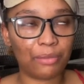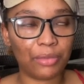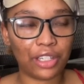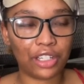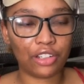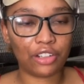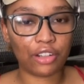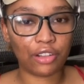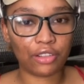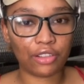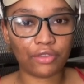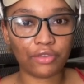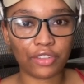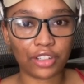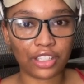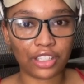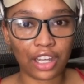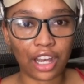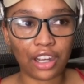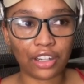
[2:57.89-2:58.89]
Men
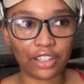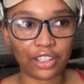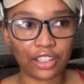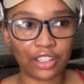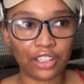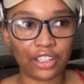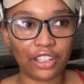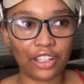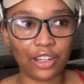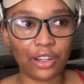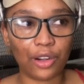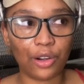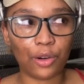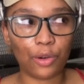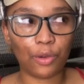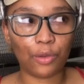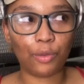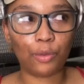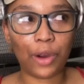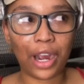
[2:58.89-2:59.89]
definitely check that out at
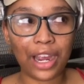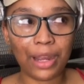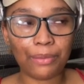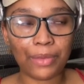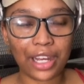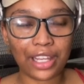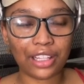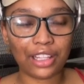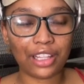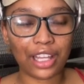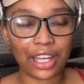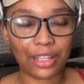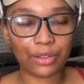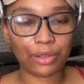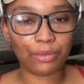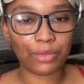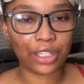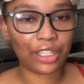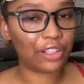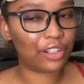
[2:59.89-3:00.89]
first. I know this is
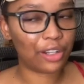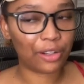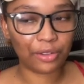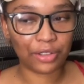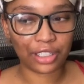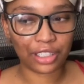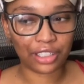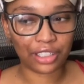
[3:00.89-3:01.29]
really all about